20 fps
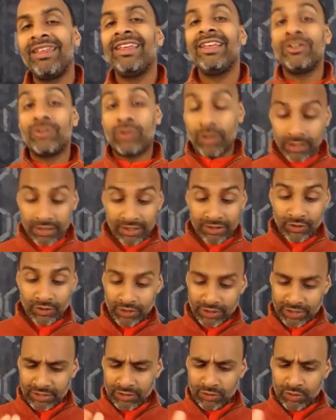So you
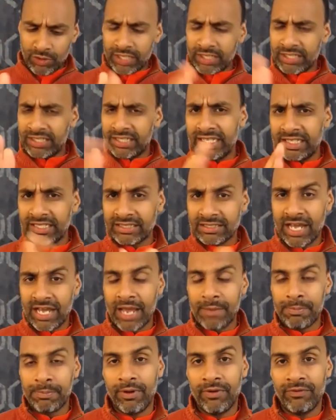have to look at these
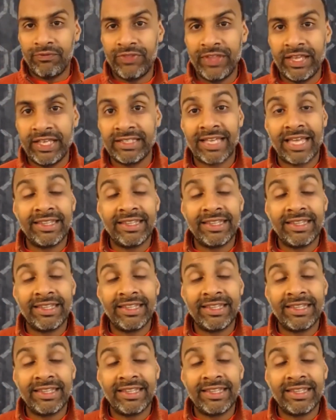type of things.